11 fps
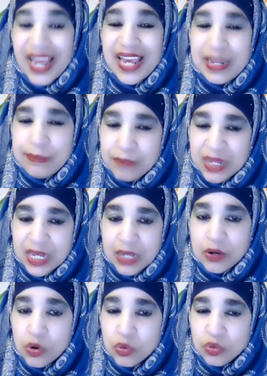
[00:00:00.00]
and men
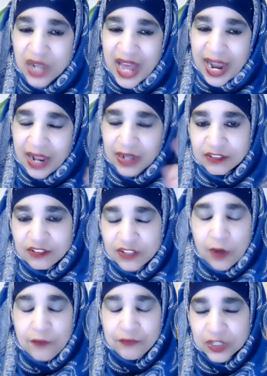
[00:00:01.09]
who lack
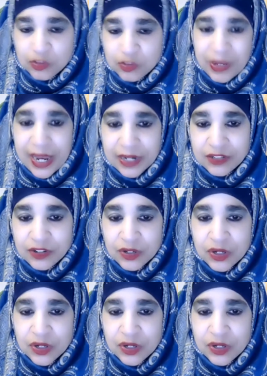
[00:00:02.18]
self-respect,